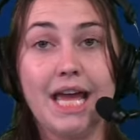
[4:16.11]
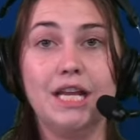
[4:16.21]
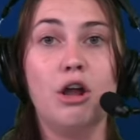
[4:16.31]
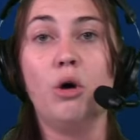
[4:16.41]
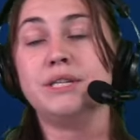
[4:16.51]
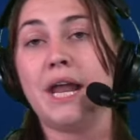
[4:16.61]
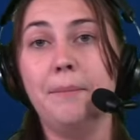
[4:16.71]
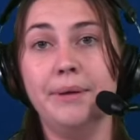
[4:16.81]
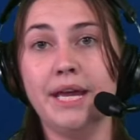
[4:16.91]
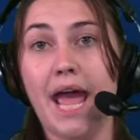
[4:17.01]
He knows how to
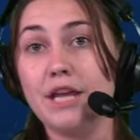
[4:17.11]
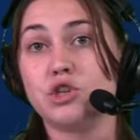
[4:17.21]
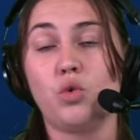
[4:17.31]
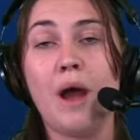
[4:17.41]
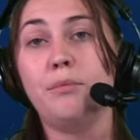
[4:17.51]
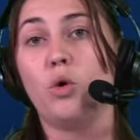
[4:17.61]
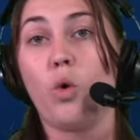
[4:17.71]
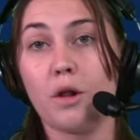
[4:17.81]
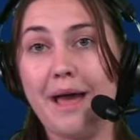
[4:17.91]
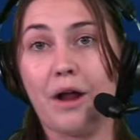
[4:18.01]
be a scramble
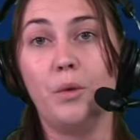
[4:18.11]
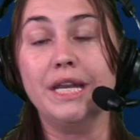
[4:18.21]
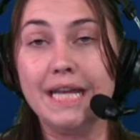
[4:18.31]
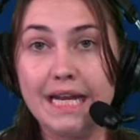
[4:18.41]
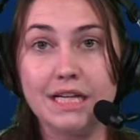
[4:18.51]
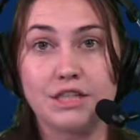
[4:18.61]
quarterback when needed.